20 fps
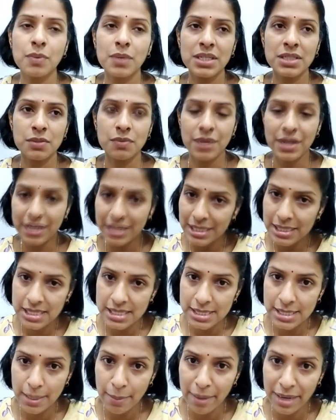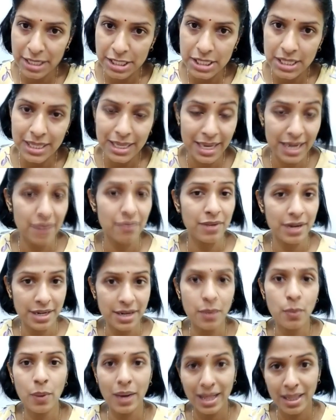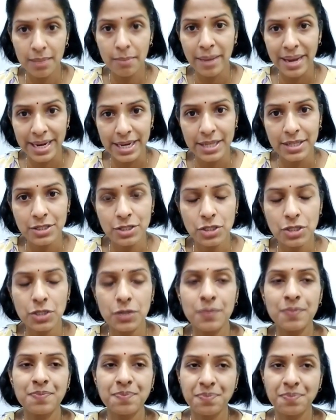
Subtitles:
was very systematic and very well managed.